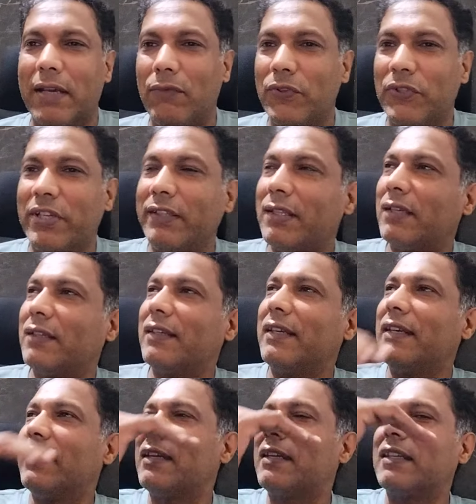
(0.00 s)
Can we say that
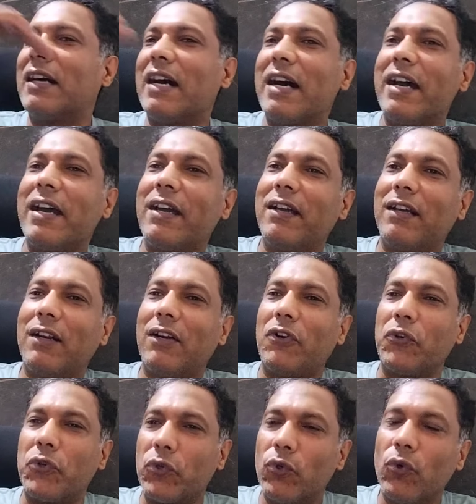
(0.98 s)

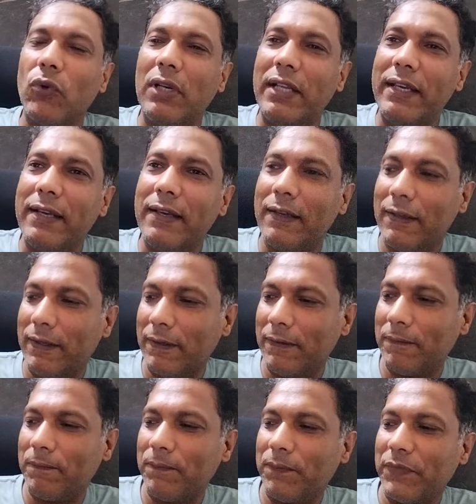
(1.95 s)
entire
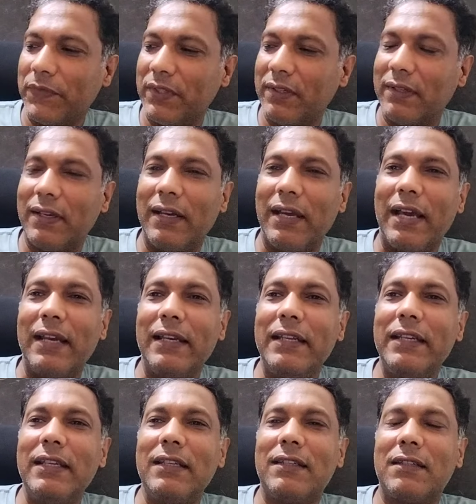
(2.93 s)
ruling
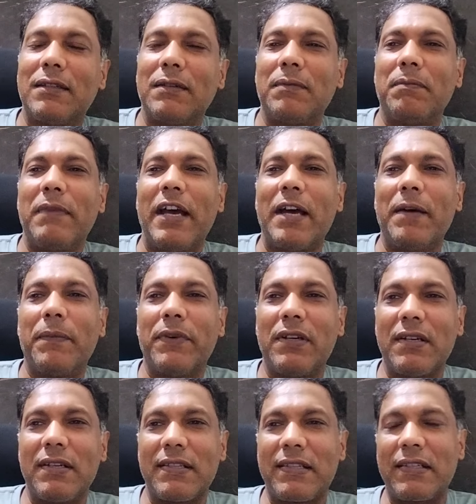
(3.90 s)
elite
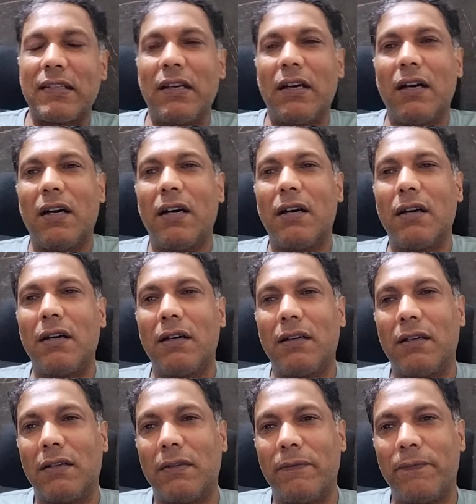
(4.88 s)
members
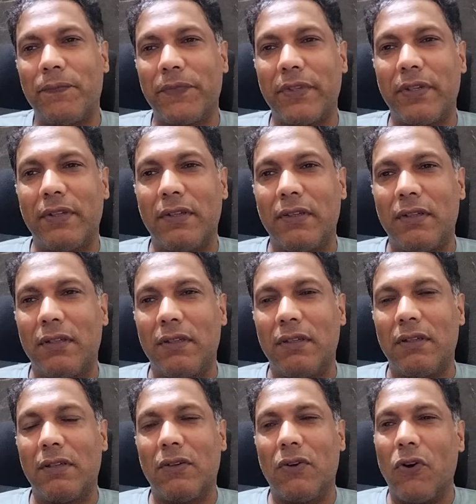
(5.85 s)
are
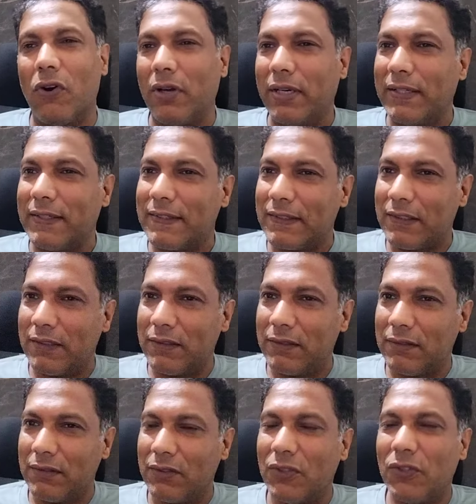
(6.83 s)
honest?
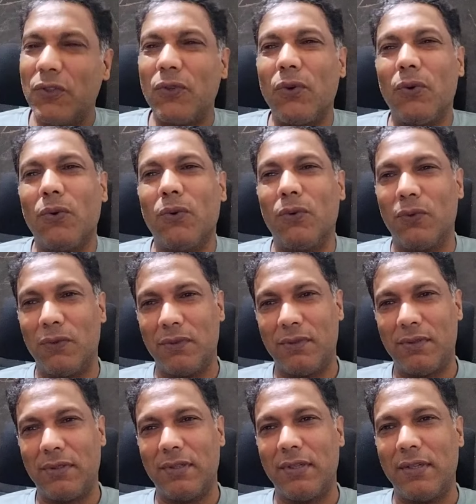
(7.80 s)
No.
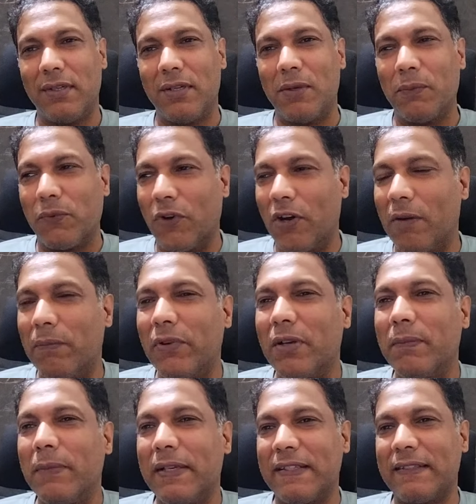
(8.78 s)

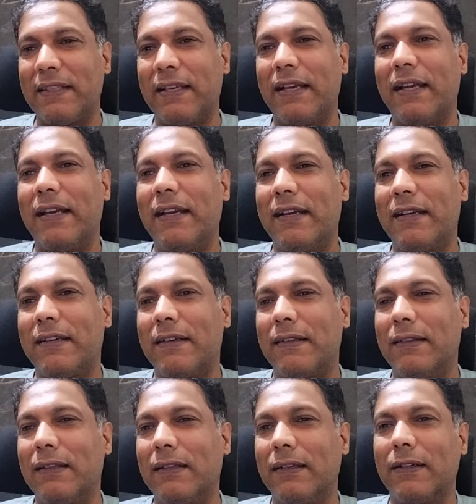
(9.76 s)
Problem is that
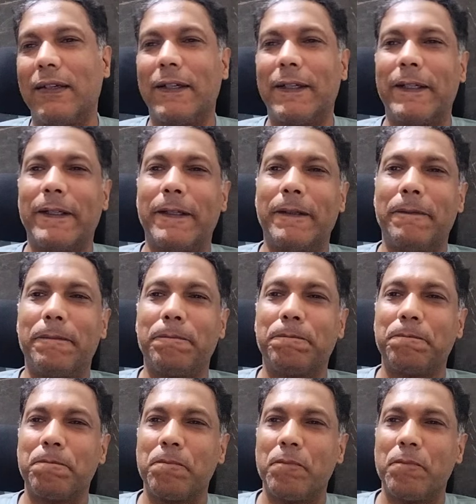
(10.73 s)
the